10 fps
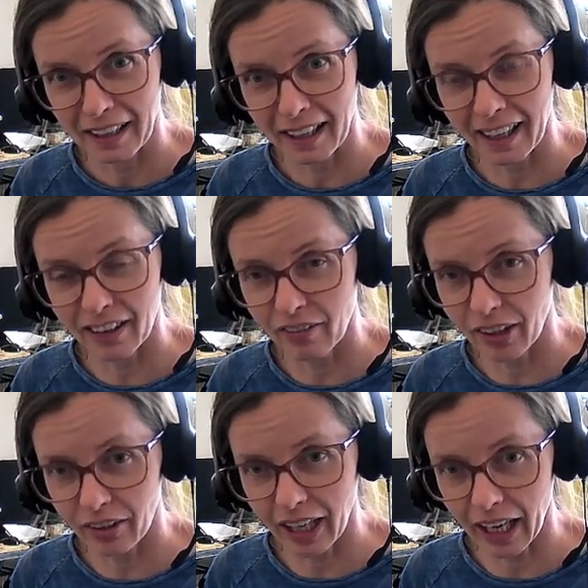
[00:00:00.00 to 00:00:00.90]
at the
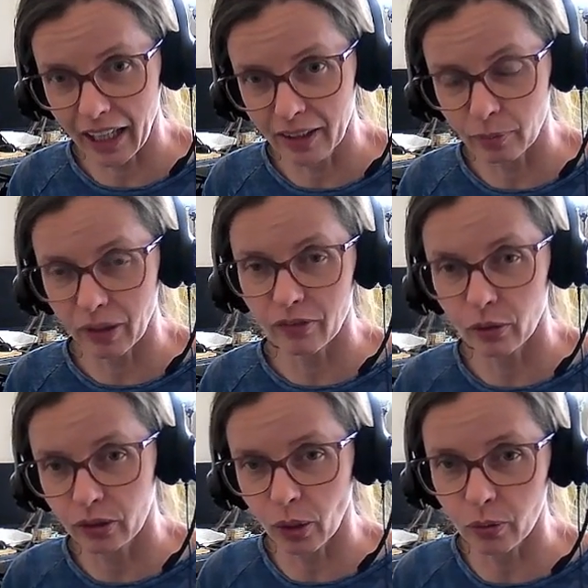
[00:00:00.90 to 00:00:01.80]
very end, but if you
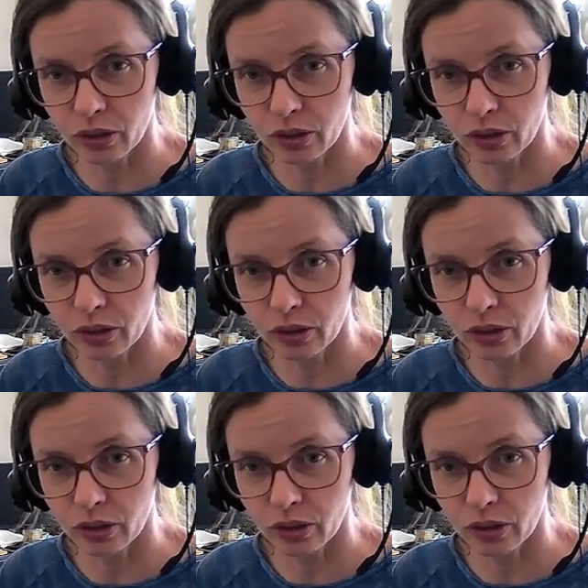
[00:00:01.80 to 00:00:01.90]
don't